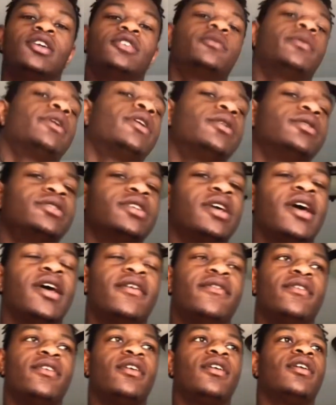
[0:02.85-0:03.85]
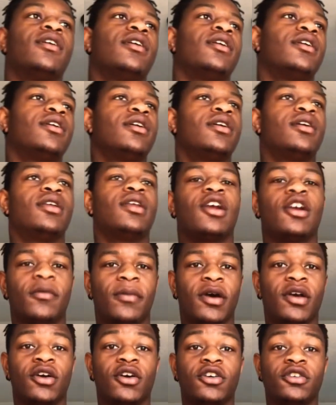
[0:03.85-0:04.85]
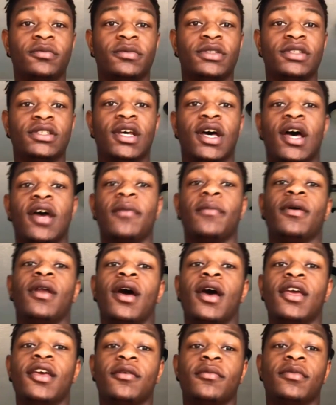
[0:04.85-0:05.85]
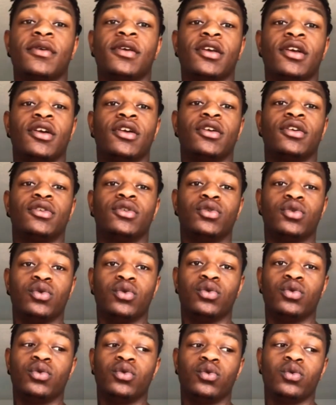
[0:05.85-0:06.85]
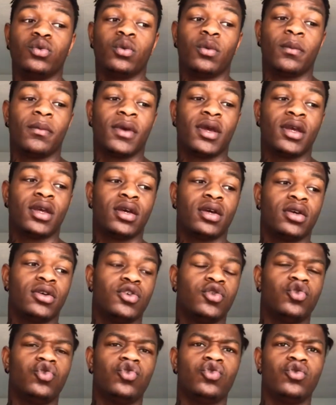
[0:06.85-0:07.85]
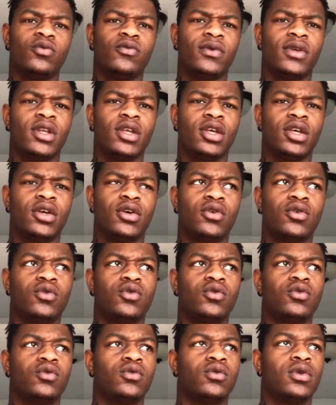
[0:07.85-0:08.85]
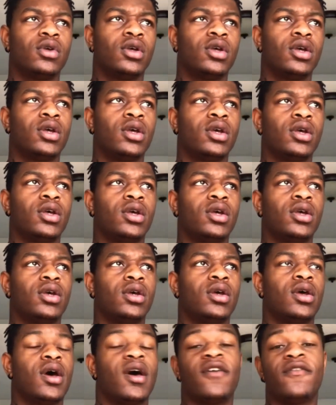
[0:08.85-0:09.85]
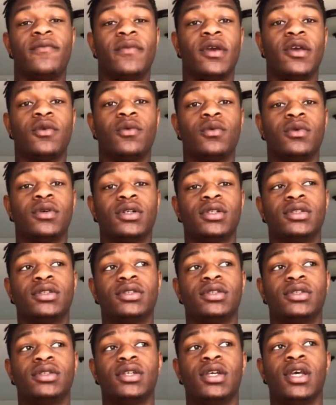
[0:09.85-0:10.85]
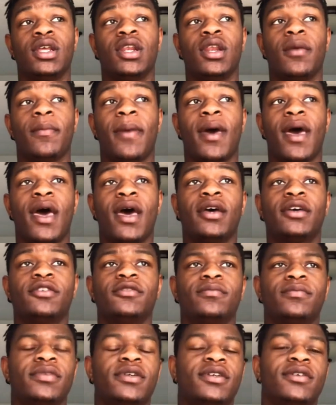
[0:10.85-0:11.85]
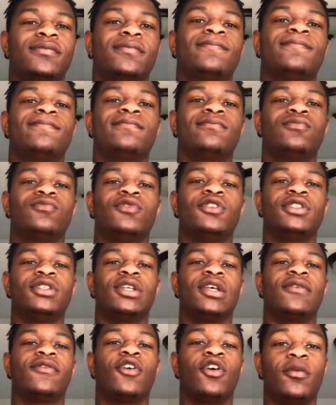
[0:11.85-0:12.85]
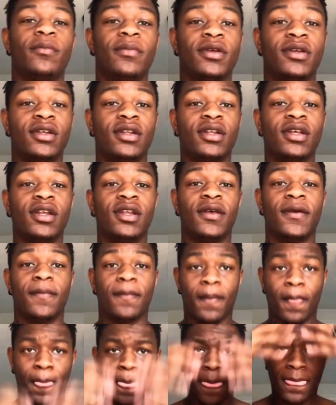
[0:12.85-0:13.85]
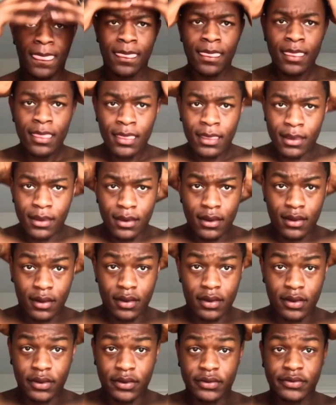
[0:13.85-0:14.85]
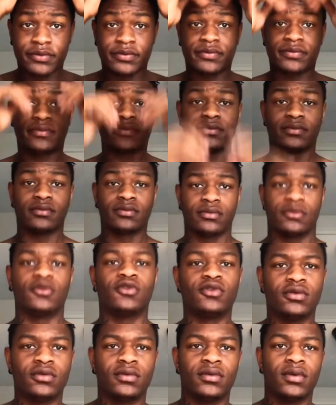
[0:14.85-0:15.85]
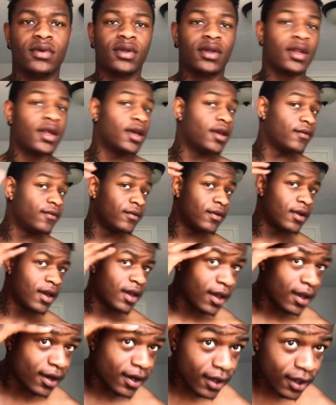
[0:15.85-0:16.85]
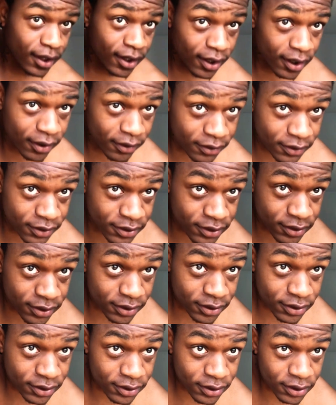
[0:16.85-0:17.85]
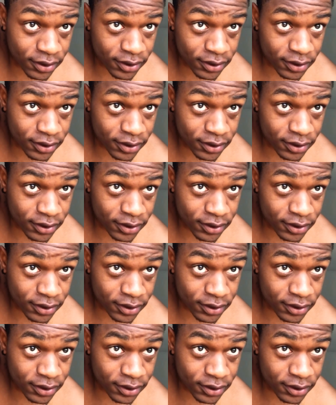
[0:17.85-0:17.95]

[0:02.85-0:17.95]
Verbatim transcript: my name is Xavier and everybody calls me Zai, but I am here to make a YouTube video. I've made ones in the past, but recently they've all been deleted. Um, I've not had a cut recently, so